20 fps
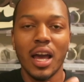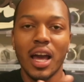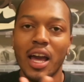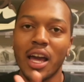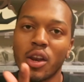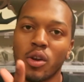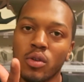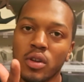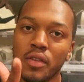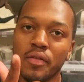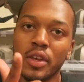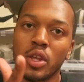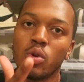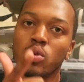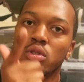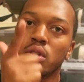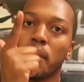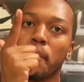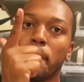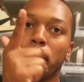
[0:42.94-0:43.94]
I don't even
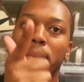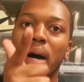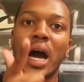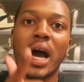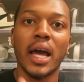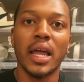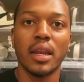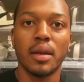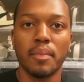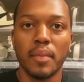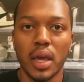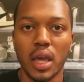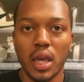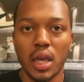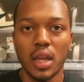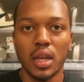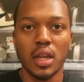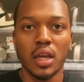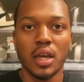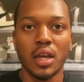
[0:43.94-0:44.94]
use a bot,
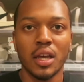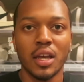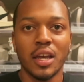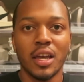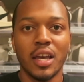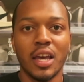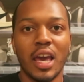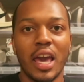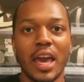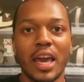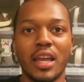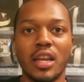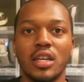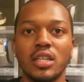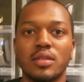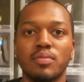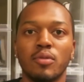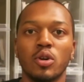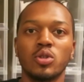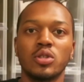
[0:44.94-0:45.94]
man. And
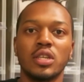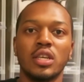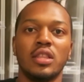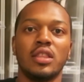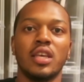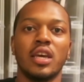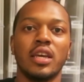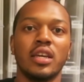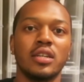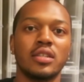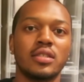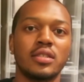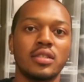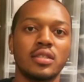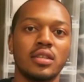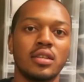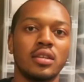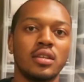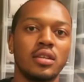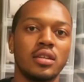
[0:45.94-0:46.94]
it's mostly
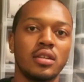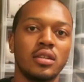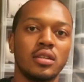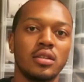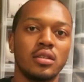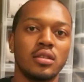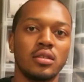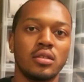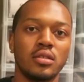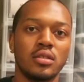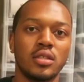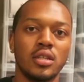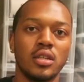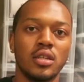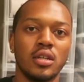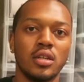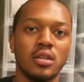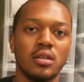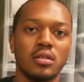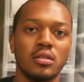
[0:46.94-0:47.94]
thanks to
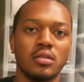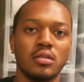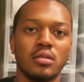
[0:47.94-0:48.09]
the,